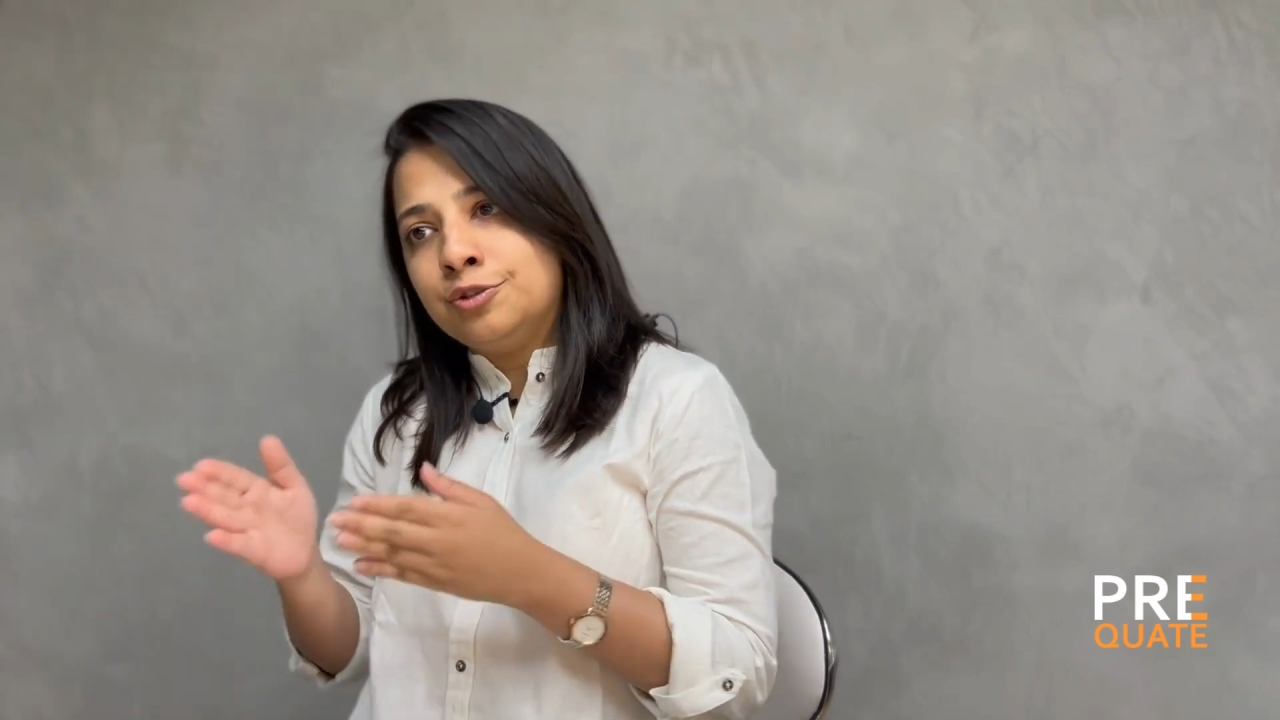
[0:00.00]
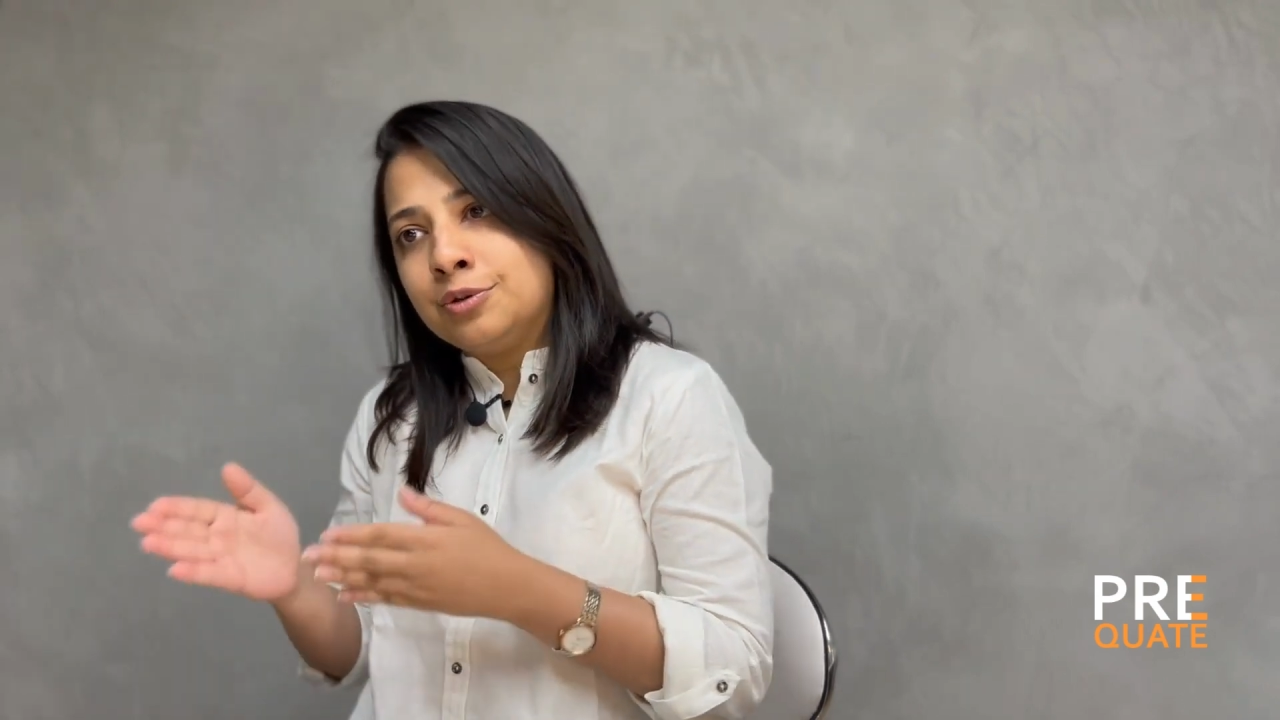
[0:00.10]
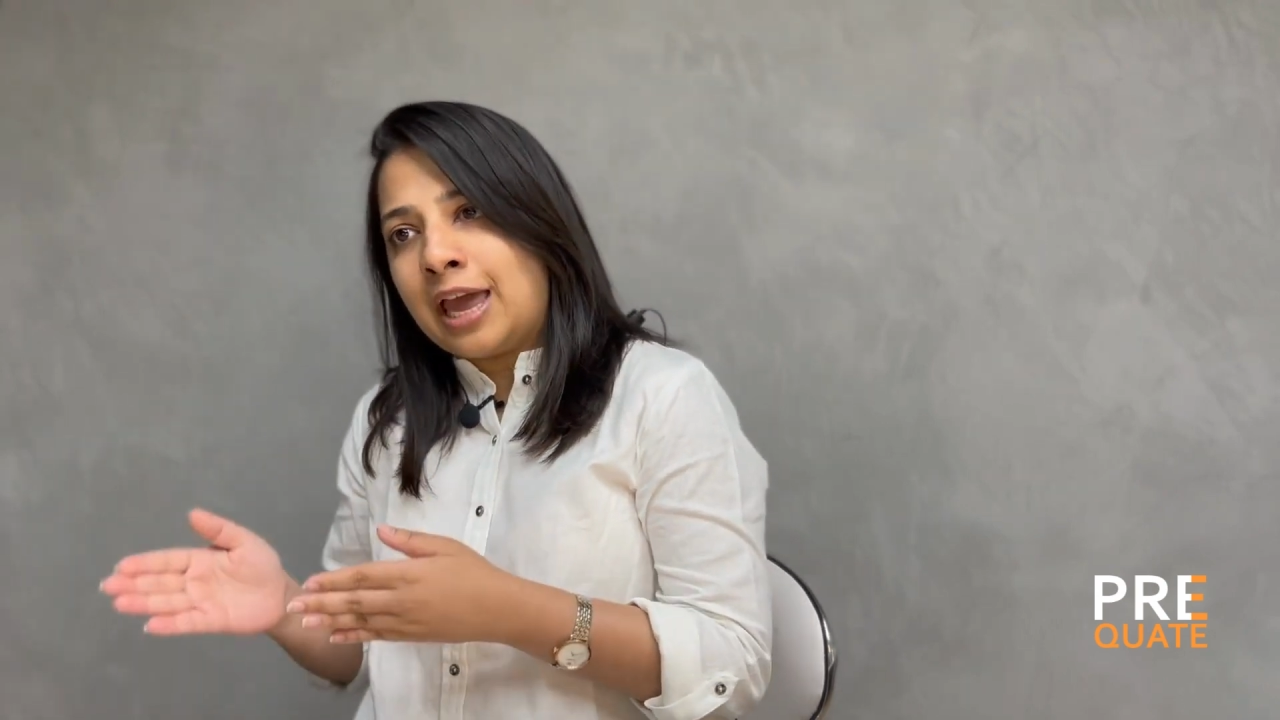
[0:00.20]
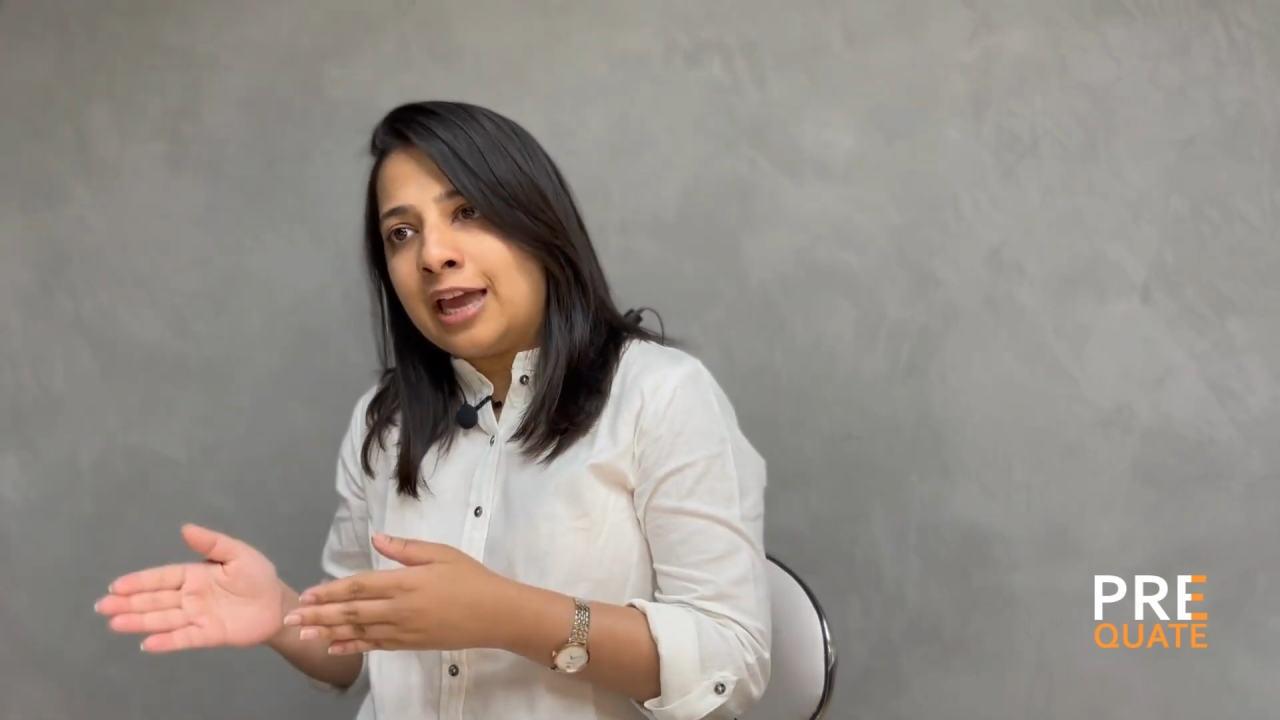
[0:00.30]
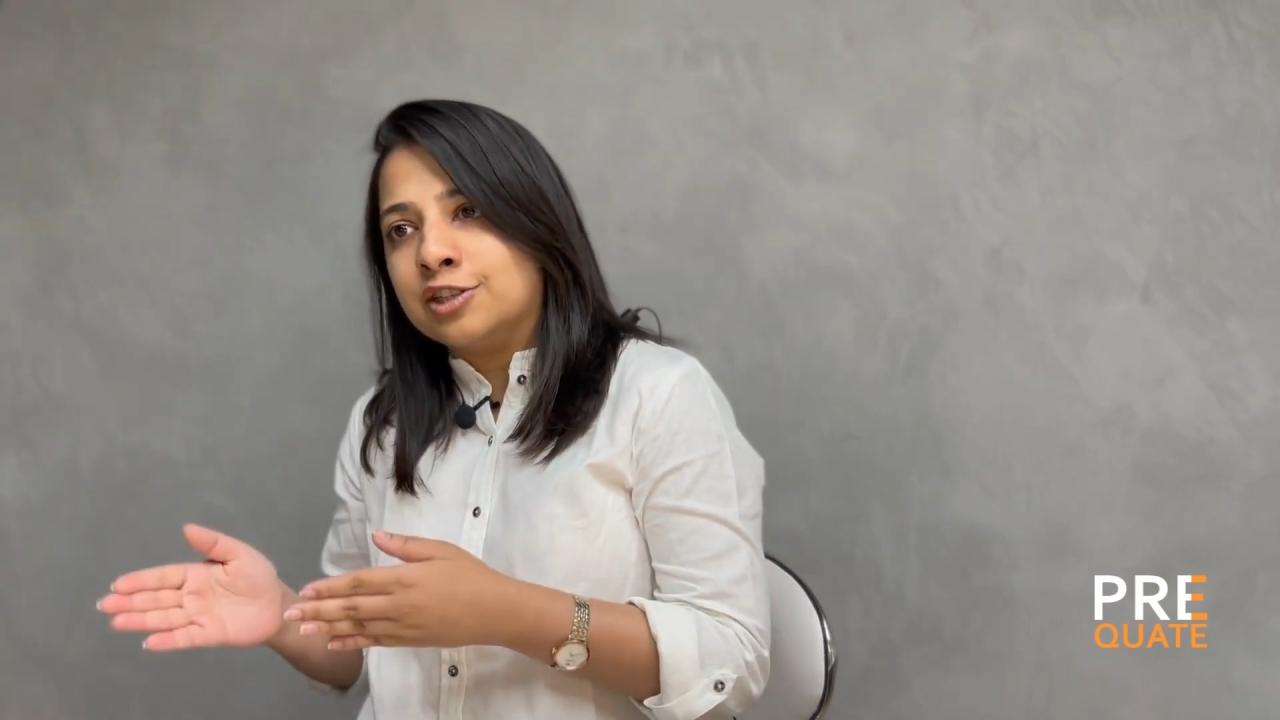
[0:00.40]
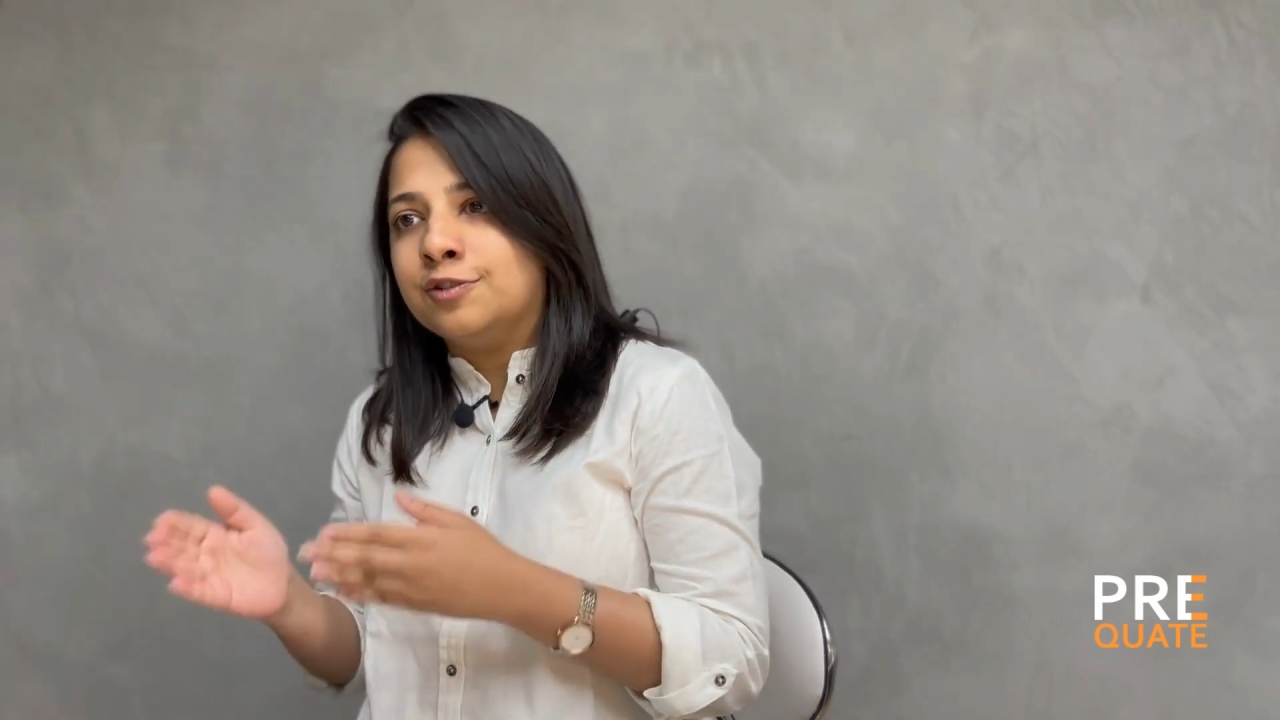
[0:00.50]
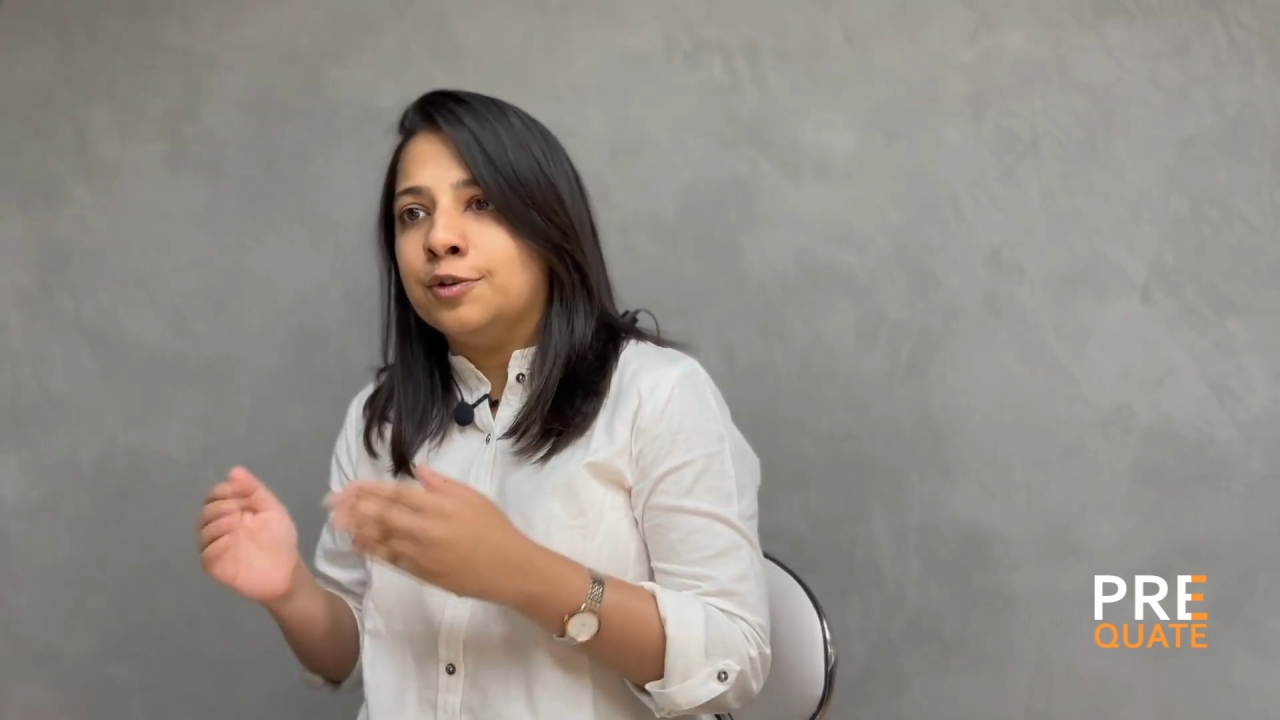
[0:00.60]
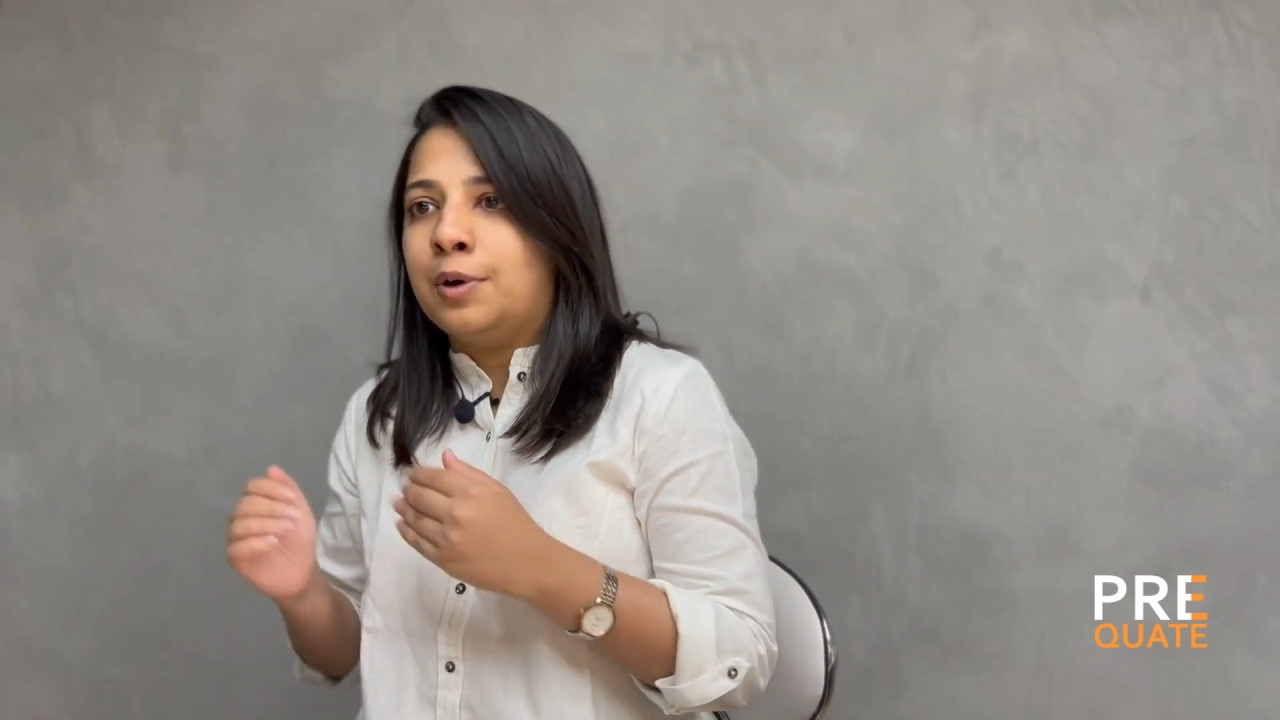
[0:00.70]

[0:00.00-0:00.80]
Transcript: cash flow